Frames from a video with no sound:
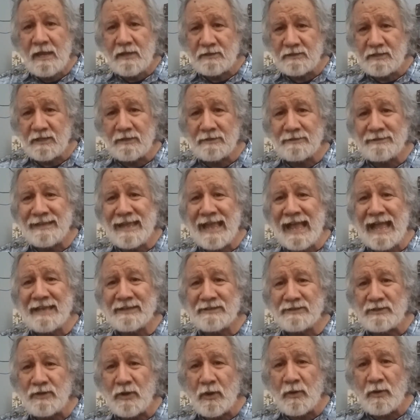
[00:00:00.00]
silk
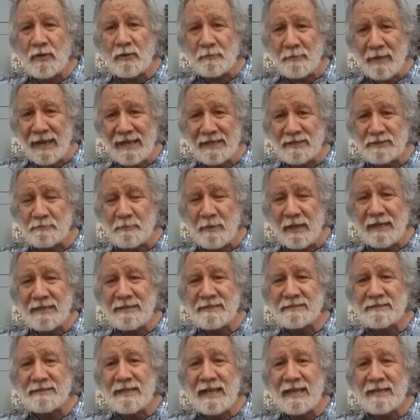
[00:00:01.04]
hats, doormats, bed
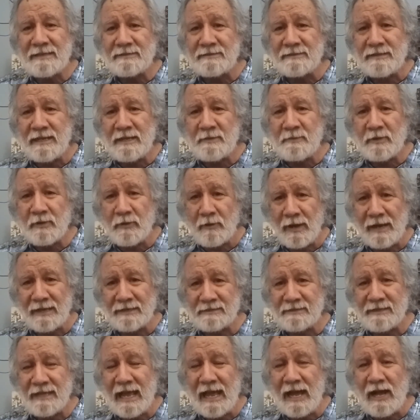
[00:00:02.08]
slats, Democrats,
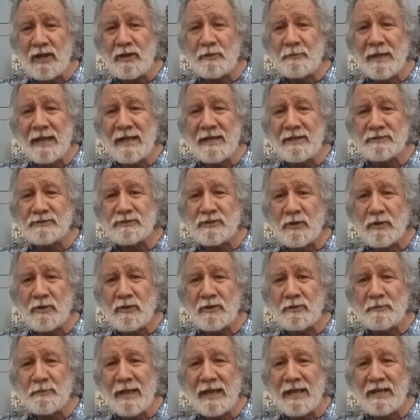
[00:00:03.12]
cowbells,
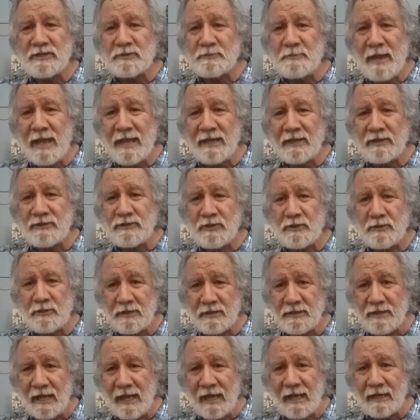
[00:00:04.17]
doorbells, beckon you
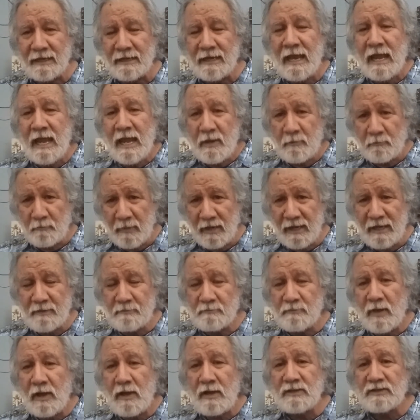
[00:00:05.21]
to dine,
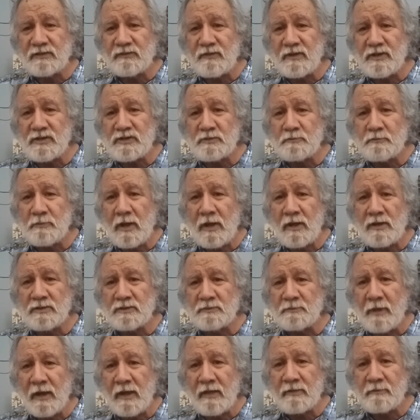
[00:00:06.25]
meatballs, fish balls,
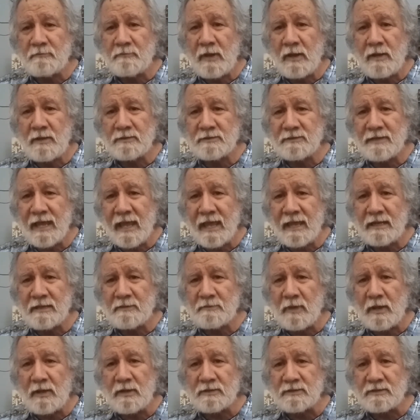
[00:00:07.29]
mothballs,
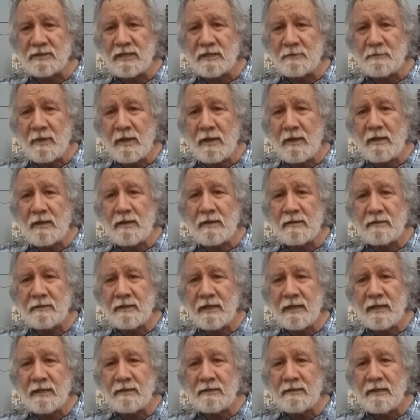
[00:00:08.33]
cannonballs, come on
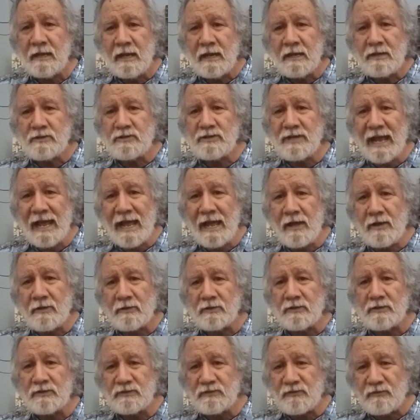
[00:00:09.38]
in,
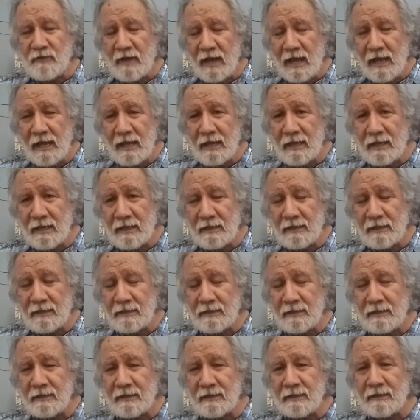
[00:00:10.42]
chowder's
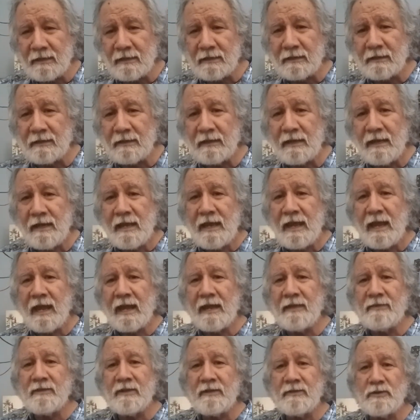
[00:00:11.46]
fine.
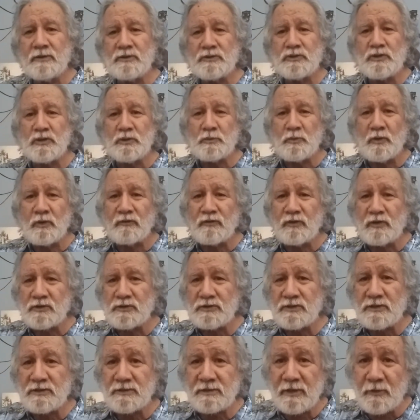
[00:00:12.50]
And then there's 2 more
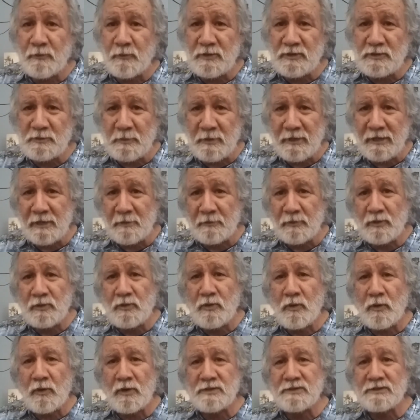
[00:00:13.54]
verses, and we speed up the
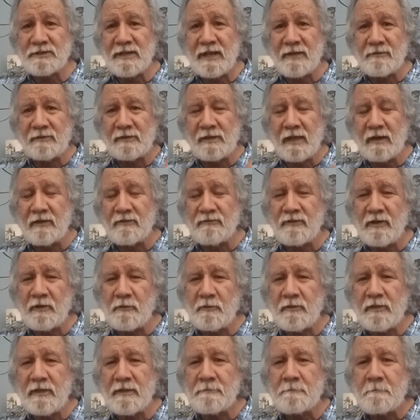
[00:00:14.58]
chorus and have a lot of fun
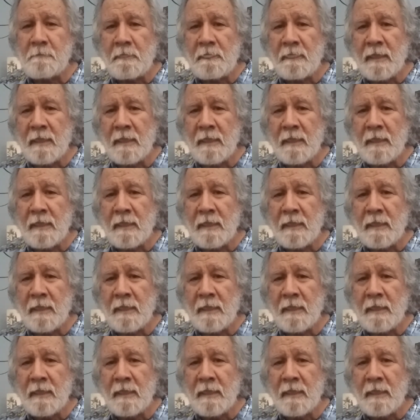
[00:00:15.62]
with it.